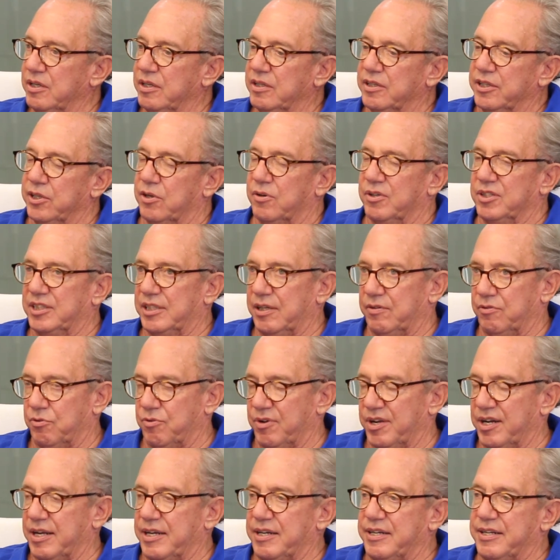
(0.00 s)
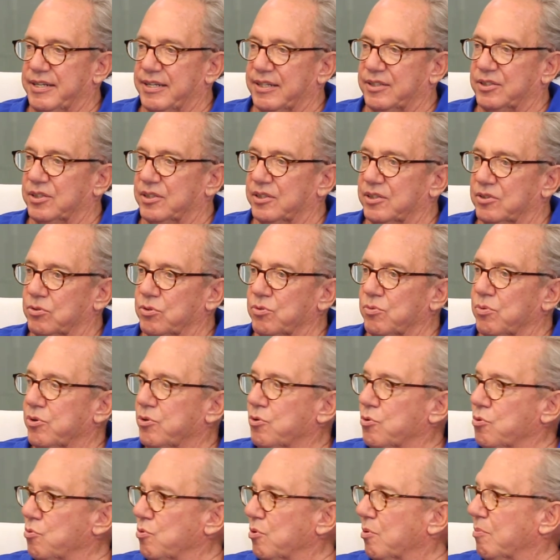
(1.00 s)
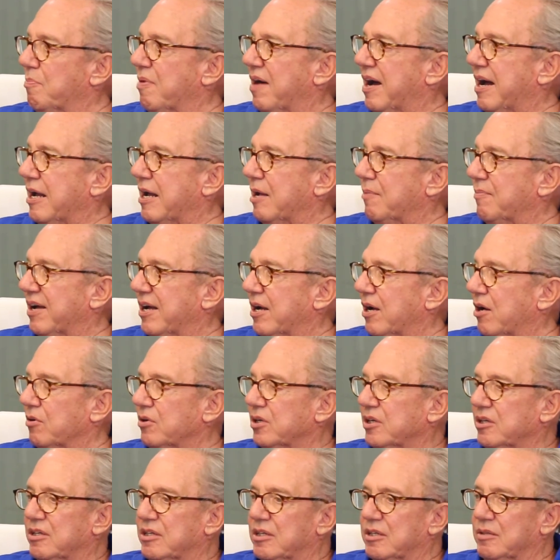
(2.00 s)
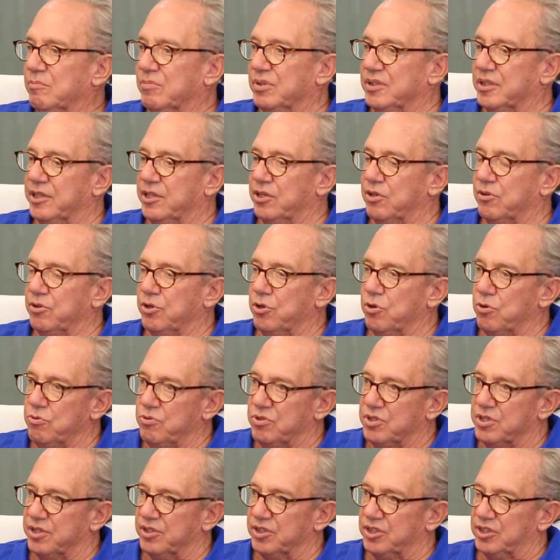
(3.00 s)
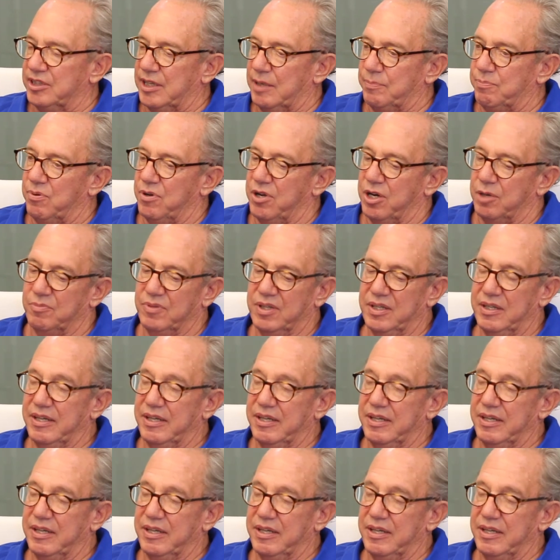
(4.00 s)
They always have great ideas as to who will buy them out, but they don't know who's going to step on them.